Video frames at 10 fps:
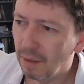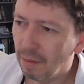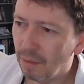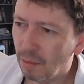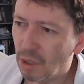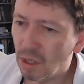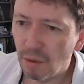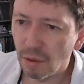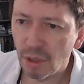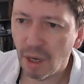which is a
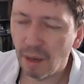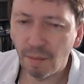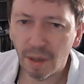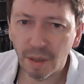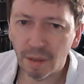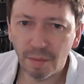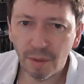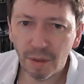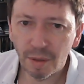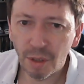real shame, because
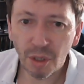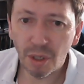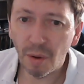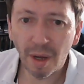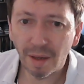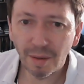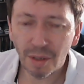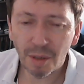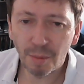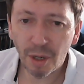just do it.
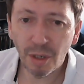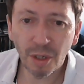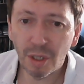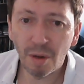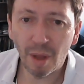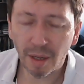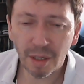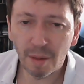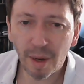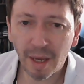Just do that, so
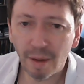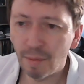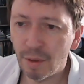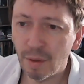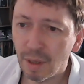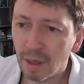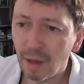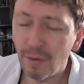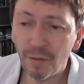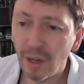you make it.
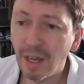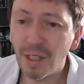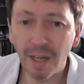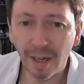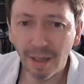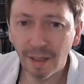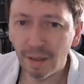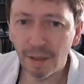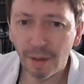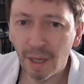If you're listening,
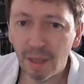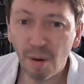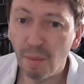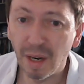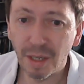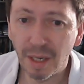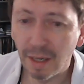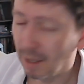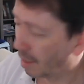they won't be listening.